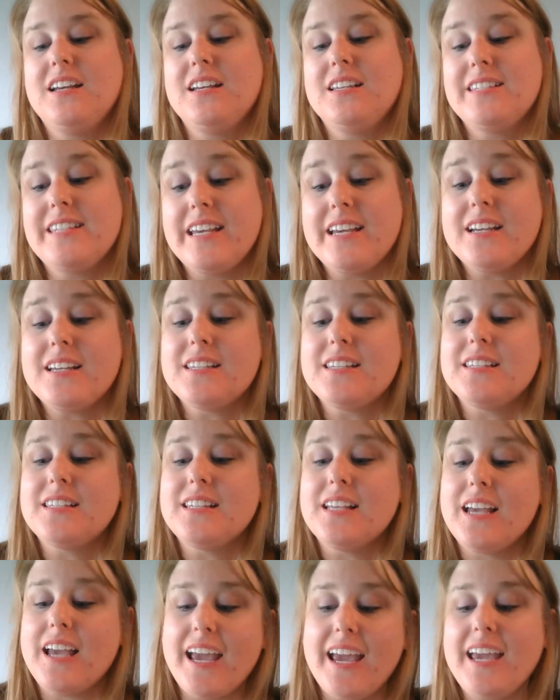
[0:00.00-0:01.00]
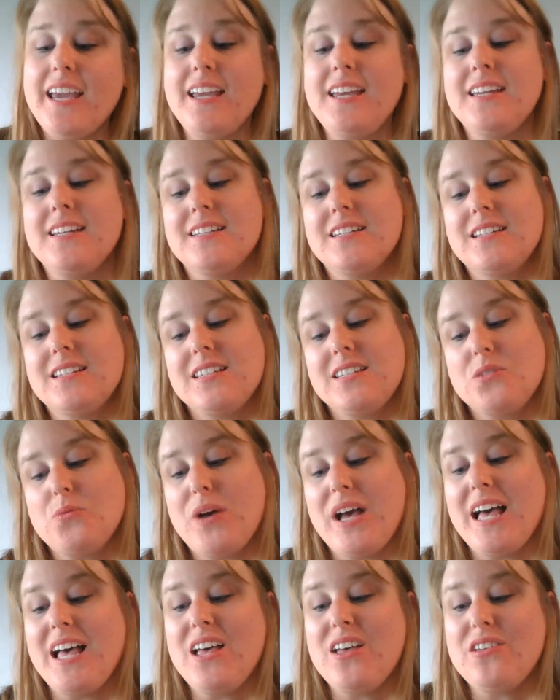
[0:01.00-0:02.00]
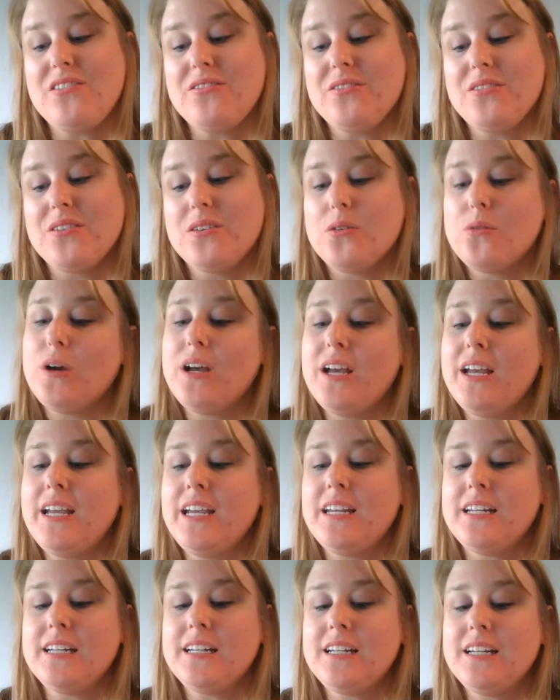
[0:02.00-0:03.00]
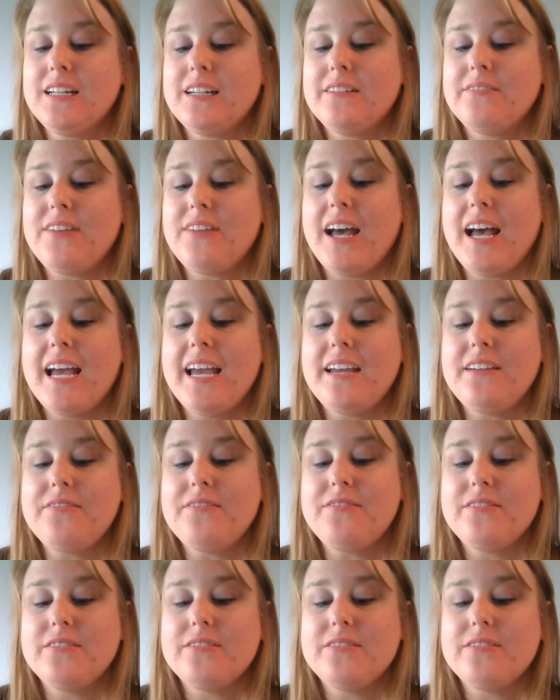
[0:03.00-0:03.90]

6, 8, 12, 1, 5,